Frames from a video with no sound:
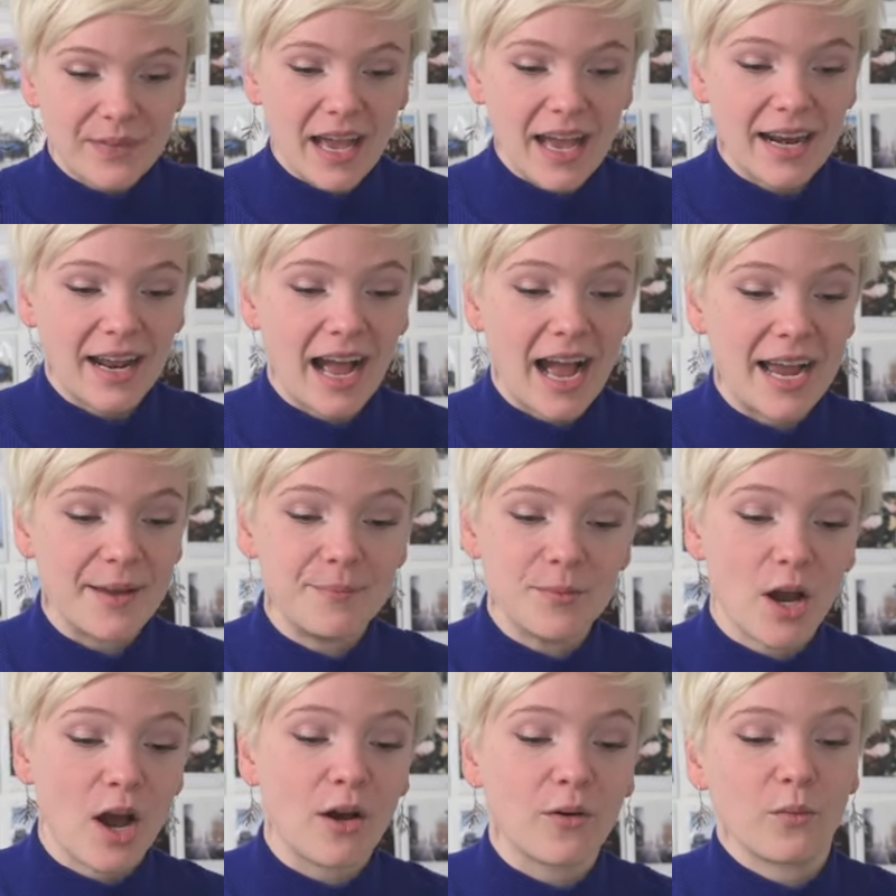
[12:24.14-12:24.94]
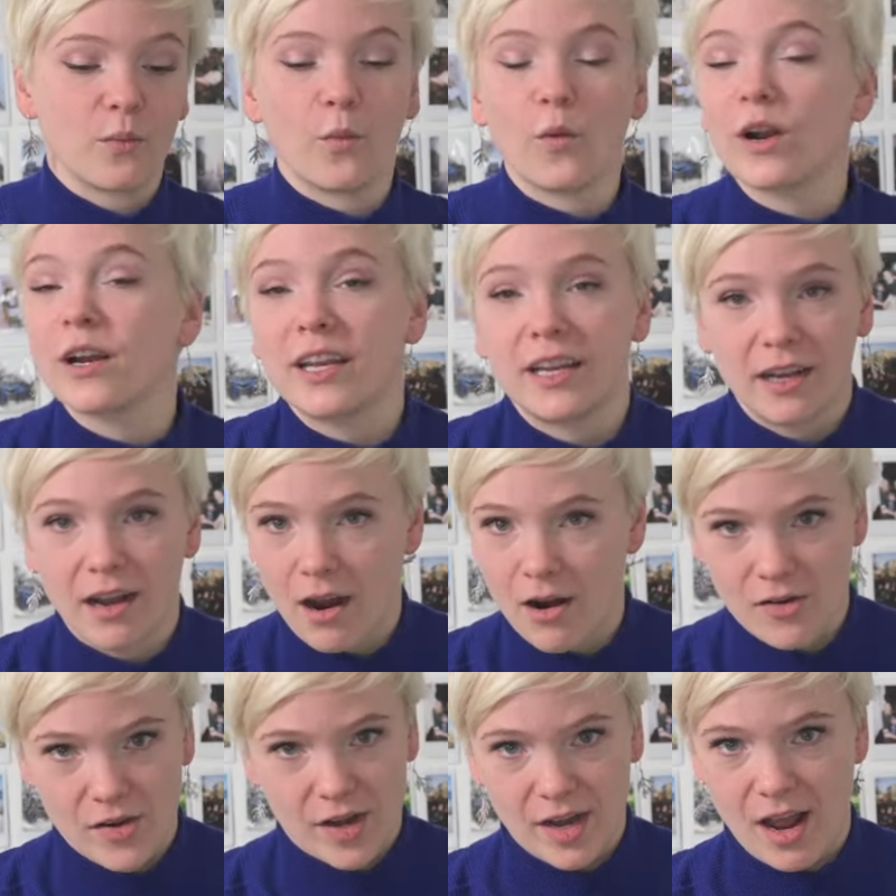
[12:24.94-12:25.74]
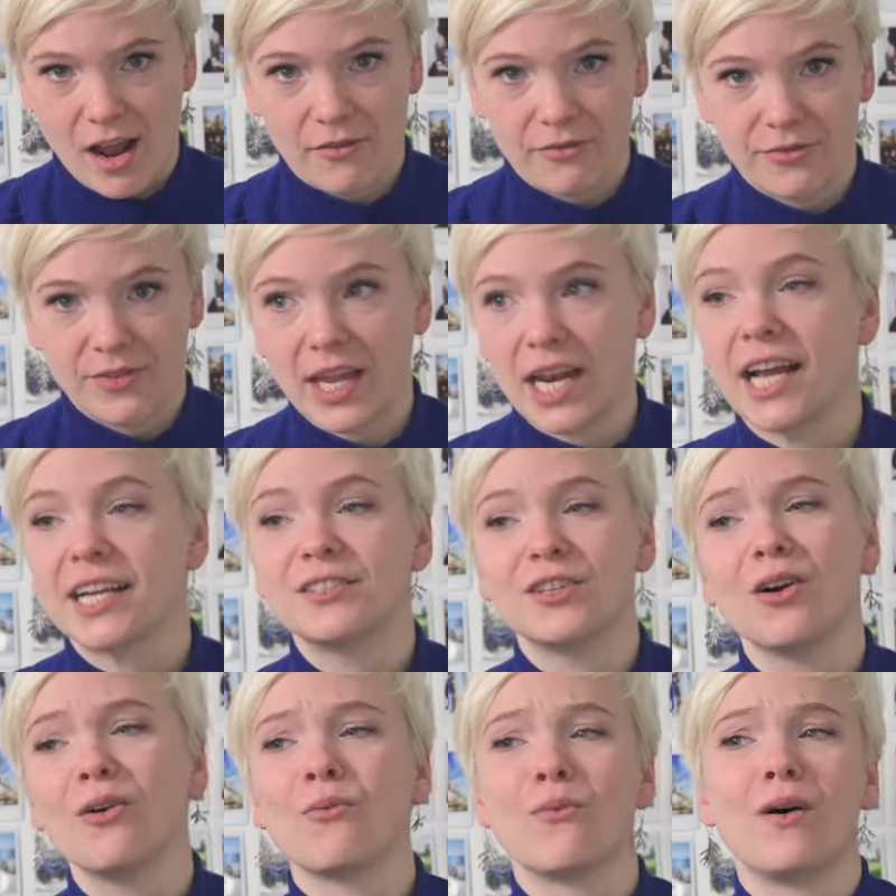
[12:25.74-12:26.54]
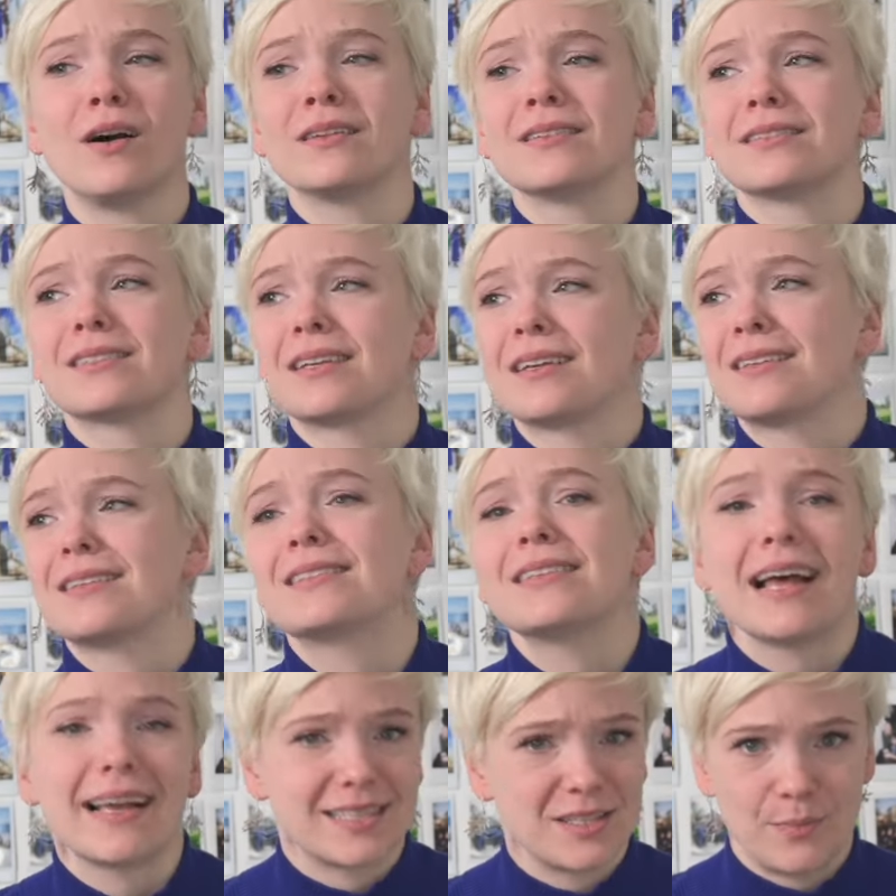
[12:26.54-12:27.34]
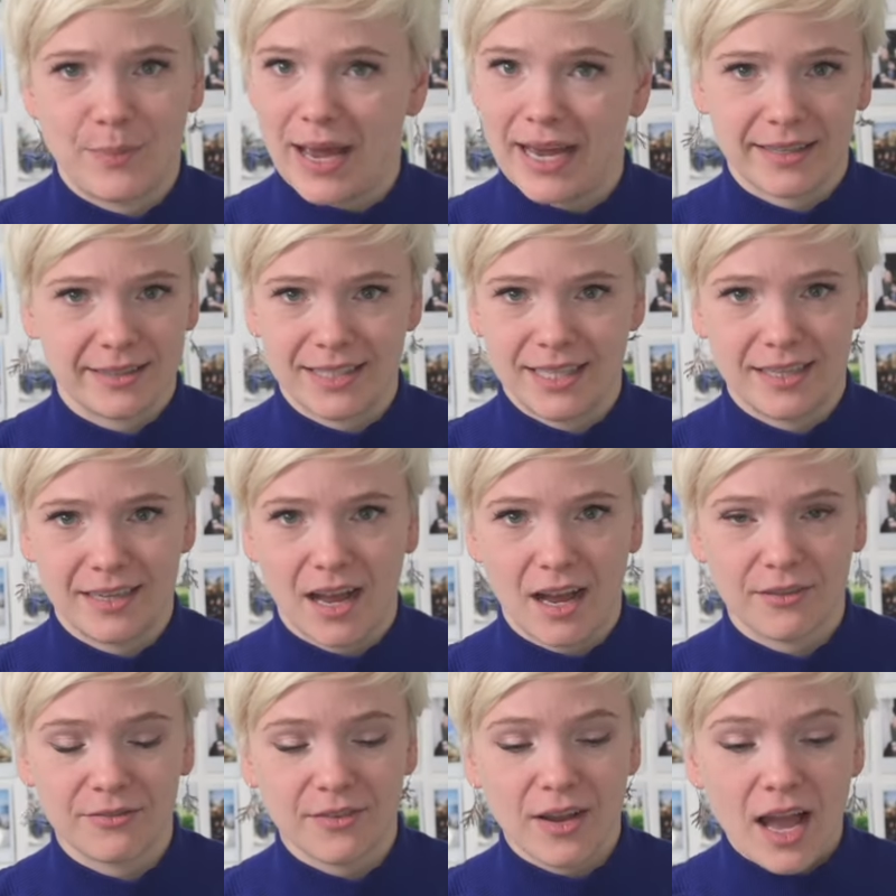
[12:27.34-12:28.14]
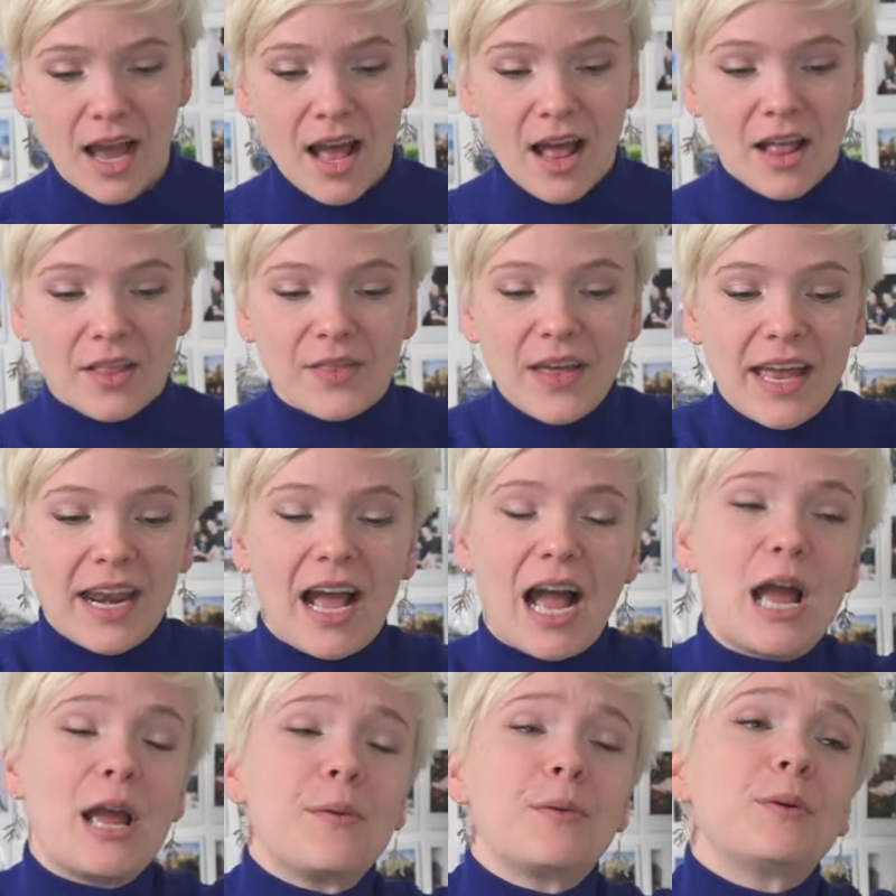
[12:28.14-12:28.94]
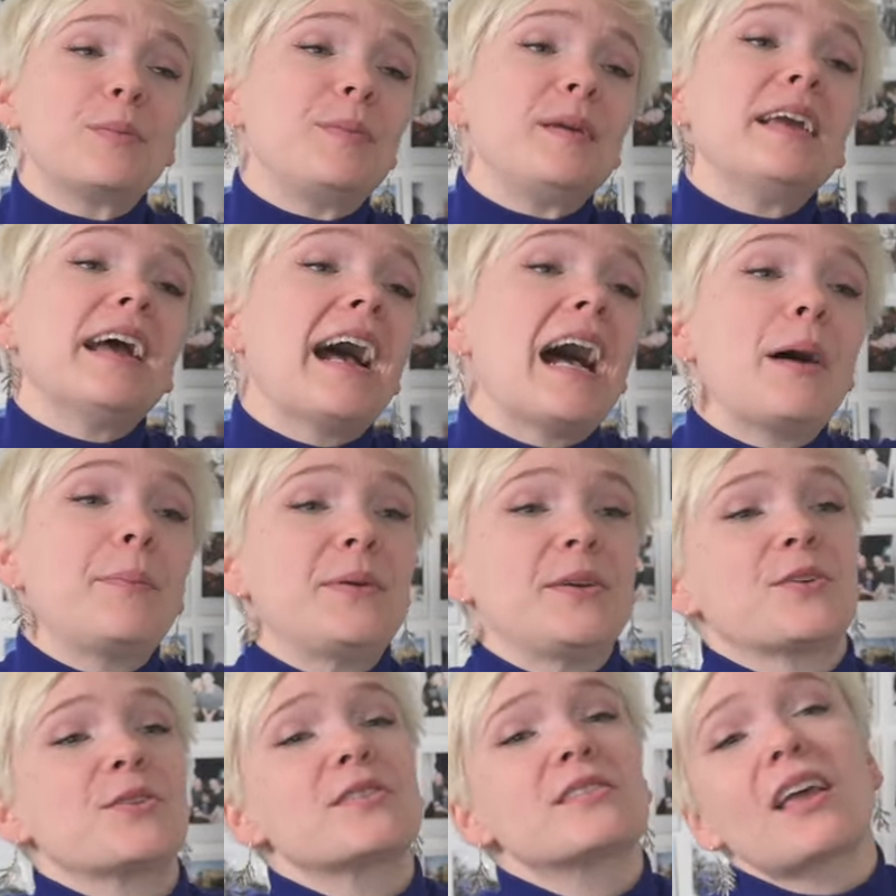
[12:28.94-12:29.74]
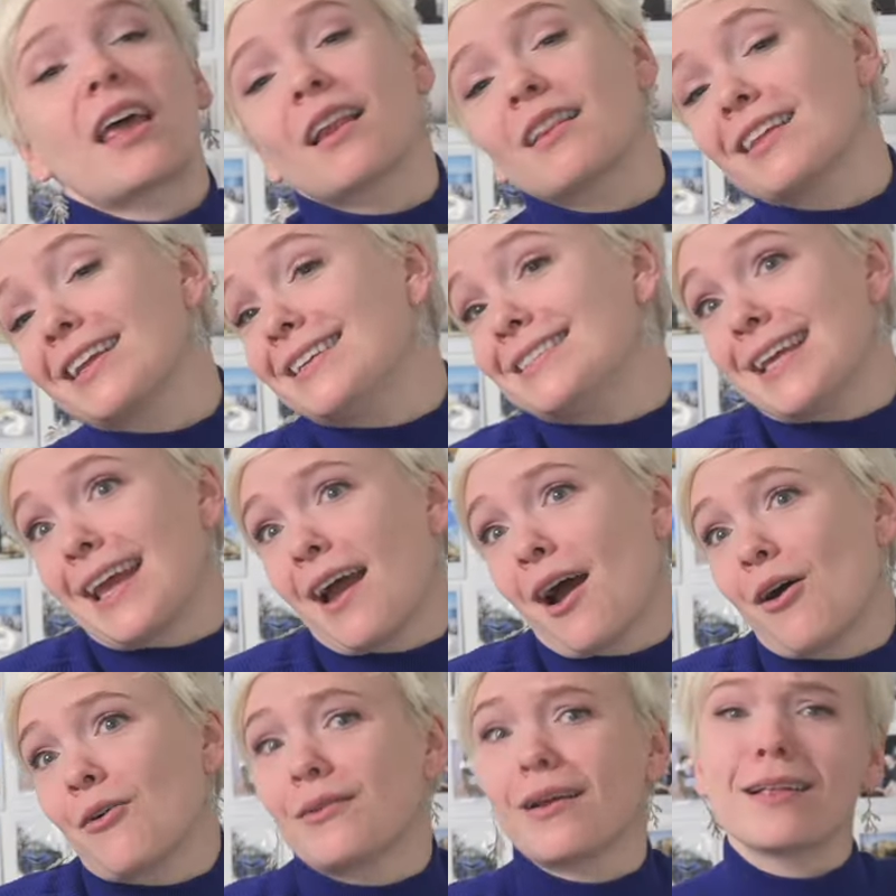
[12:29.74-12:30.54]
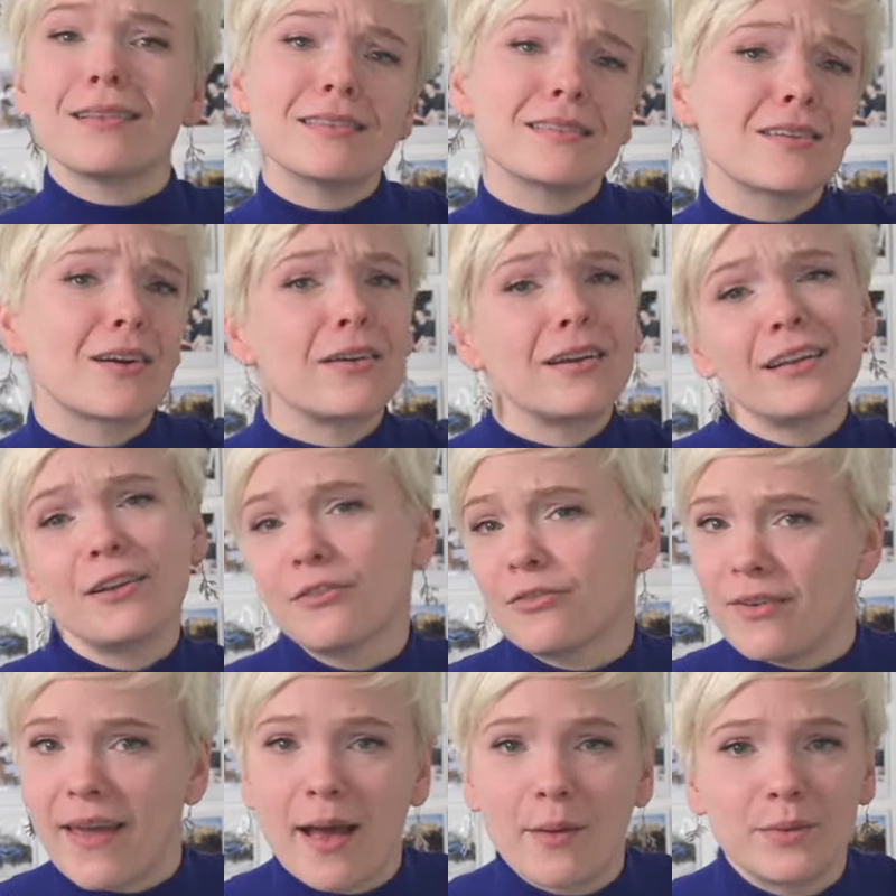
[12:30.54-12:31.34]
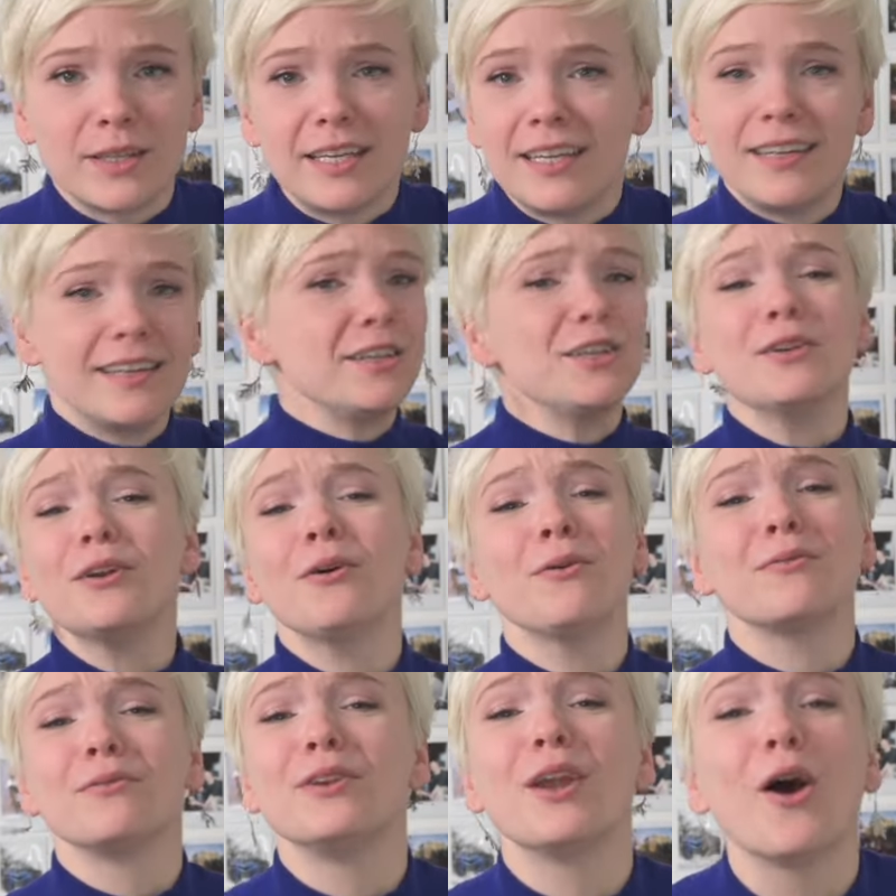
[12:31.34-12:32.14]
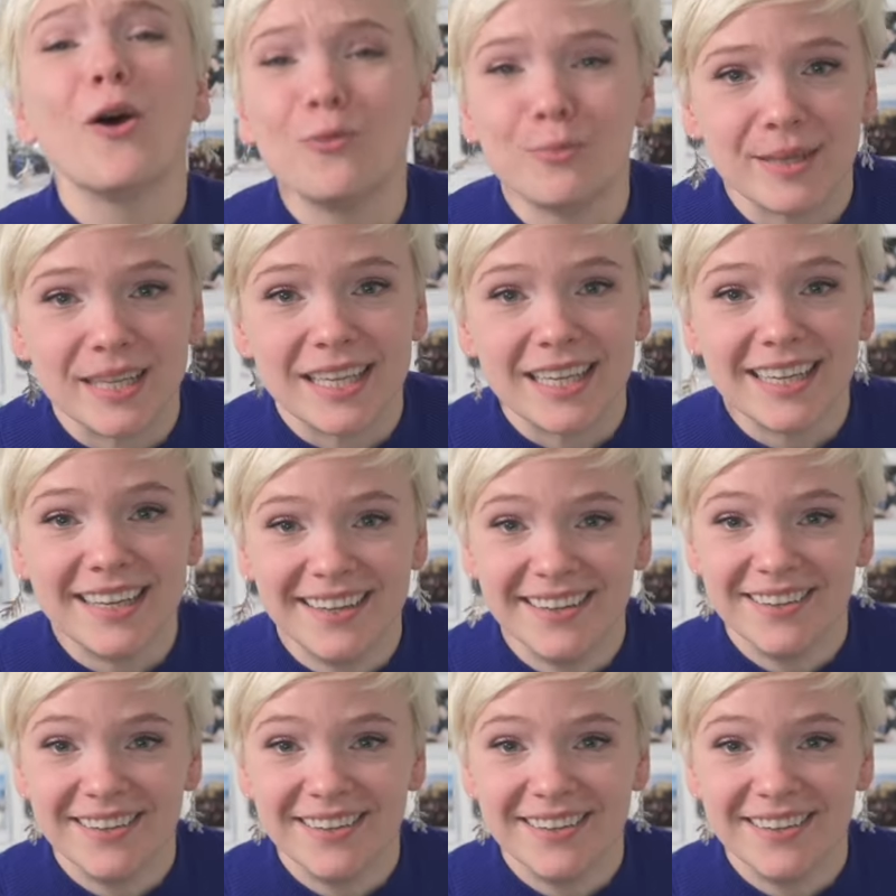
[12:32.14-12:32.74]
that I'm not working hard enough, that I don't want success badly enough, that I would be happier settling down and starting a family. You don't know me.